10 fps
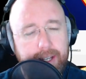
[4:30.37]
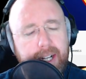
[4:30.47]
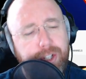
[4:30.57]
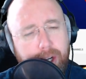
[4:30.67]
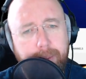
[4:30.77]

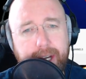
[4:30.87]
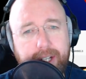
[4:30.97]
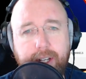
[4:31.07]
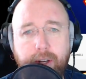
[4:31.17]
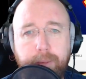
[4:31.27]
I should go back
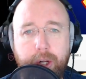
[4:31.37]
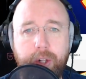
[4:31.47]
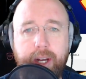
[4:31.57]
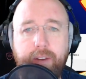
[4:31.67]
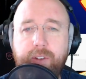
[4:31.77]
to cubicle
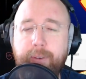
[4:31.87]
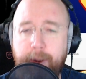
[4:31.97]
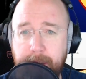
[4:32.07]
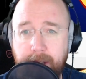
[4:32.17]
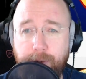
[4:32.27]
life, give
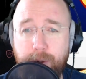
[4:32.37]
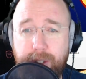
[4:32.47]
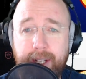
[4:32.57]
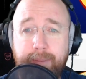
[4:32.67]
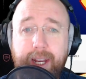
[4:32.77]
up on the
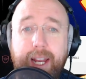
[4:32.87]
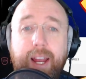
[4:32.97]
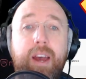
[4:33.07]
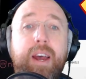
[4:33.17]
full-time gig.